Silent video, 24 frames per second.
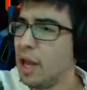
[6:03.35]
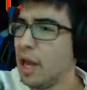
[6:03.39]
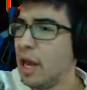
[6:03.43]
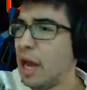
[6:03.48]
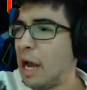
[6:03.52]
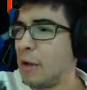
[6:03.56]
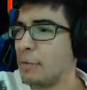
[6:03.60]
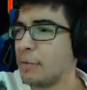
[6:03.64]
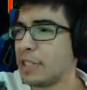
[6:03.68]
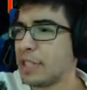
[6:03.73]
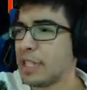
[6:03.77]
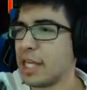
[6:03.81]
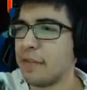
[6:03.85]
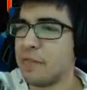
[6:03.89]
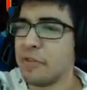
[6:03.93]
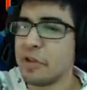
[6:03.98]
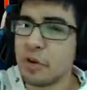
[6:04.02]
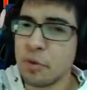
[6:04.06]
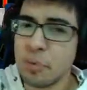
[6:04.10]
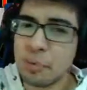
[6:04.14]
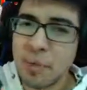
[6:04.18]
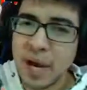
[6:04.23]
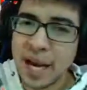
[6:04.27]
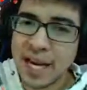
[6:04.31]
I'm just giving
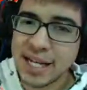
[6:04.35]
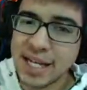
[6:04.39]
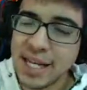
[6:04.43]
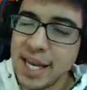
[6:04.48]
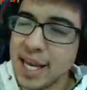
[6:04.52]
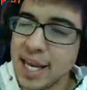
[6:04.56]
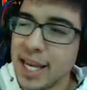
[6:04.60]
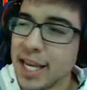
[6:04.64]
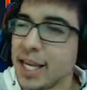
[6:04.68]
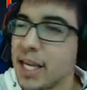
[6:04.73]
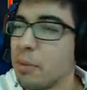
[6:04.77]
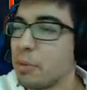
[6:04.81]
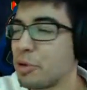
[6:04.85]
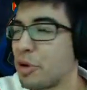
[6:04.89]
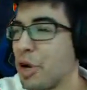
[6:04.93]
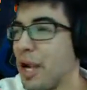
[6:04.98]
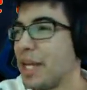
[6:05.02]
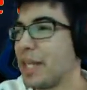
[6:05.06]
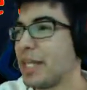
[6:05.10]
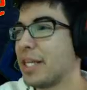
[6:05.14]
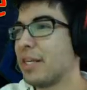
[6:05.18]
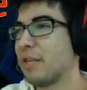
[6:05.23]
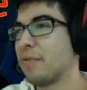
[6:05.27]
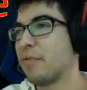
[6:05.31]
you my take and I'm trying
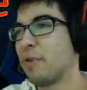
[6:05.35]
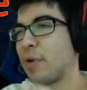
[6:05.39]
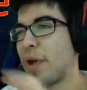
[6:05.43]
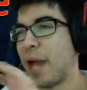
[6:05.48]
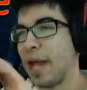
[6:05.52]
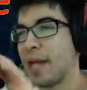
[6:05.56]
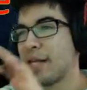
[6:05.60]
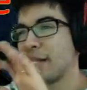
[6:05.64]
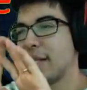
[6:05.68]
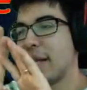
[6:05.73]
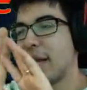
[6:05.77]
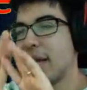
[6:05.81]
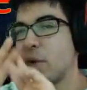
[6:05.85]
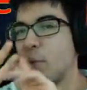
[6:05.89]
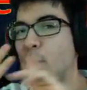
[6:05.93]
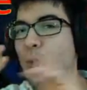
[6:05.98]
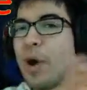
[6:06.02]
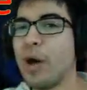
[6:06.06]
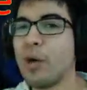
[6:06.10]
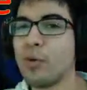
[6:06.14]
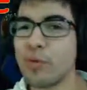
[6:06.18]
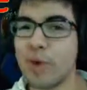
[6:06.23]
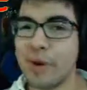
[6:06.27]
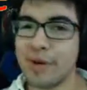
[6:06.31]
to give you guys a
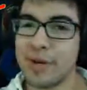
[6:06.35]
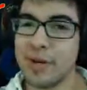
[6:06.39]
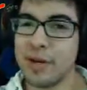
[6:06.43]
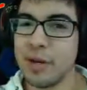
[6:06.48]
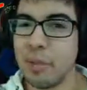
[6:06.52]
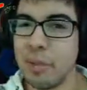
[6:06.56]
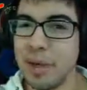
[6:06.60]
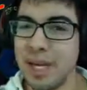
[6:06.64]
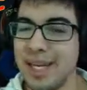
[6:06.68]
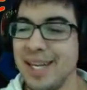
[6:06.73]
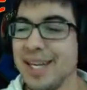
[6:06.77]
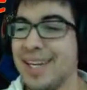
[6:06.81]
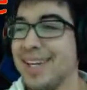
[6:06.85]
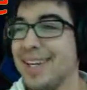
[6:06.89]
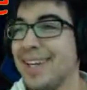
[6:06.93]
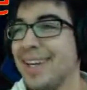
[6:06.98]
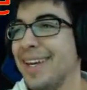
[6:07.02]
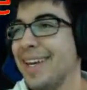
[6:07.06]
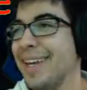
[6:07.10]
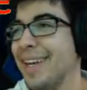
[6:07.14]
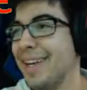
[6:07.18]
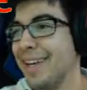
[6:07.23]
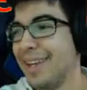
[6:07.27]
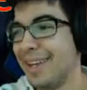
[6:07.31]
well-rounded opinion
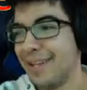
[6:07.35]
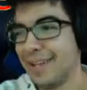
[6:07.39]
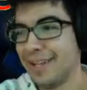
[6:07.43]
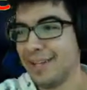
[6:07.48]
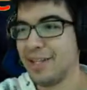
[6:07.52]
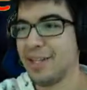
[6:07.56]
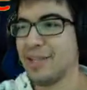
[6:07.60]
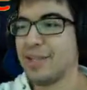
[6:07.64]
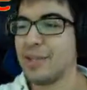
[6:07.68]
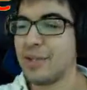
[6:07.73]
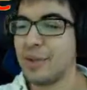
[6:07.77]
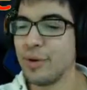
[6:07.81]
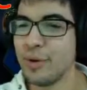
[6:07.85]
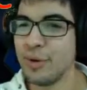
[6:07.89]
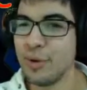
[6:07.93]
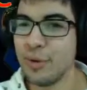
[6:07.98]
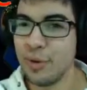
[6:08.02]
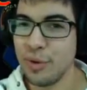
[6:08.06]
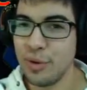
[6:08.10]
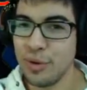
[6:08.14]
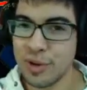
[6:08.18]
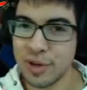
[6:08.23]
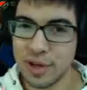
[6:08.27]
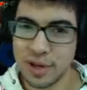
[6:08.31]
so
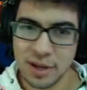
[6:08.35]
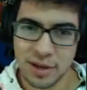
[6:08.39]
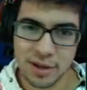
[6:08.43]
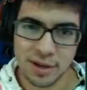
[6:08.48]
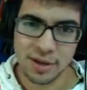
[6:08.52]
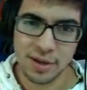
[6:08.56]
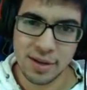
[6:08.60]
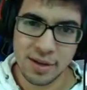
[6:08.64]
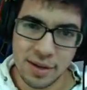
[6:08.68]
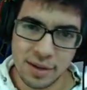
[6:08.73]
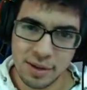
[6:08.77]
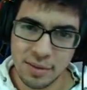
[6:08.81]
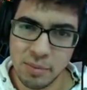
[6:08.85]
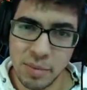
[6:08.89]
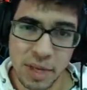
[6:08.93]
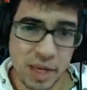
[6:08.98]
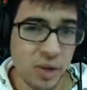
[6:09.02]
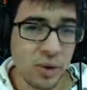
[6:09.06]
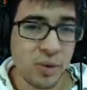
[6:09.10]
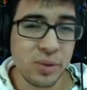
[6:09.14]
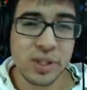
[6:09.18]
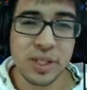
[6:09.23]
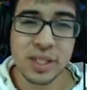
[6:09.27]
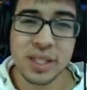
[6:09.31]
you could make
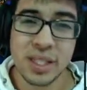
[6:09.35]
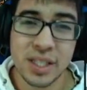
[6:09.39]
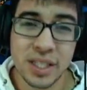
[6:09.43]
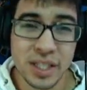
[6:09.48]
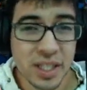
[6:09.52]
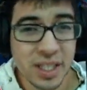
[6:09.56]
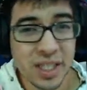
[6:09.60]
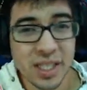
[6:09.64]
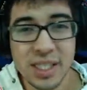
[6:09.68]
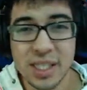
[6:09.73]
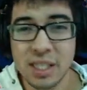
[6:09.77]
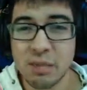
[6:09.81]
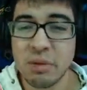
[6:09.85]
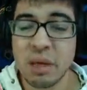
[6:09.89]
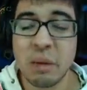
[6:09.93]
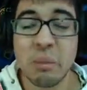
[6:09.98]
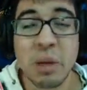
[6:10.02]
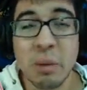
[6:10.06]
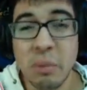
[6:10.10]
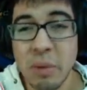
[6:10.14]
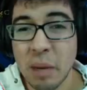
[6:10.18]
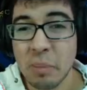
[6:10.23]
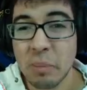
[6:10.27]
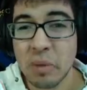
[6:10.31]
your own decisions, see maybe
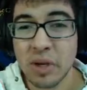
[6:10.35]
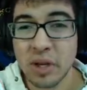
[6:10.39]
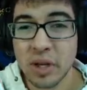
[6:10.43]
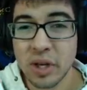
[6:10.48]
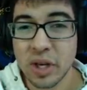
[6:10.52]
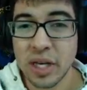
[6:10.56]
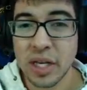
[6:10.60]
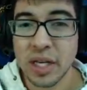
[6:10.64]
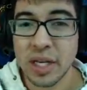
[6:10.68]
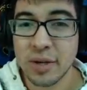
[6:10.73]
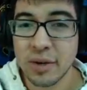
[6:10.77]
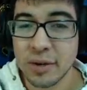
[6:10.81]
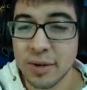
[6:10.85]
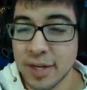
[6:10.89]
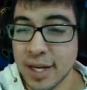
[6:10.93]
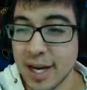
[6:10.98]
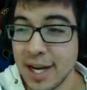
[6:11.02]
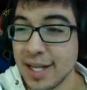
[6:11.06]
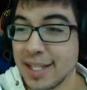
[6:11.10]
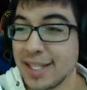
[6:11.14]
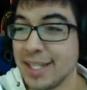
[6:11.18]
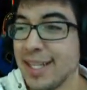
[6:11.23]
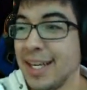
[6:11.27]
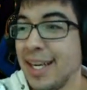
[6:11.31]
it might be a good idea or
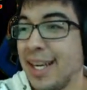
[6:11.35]
not.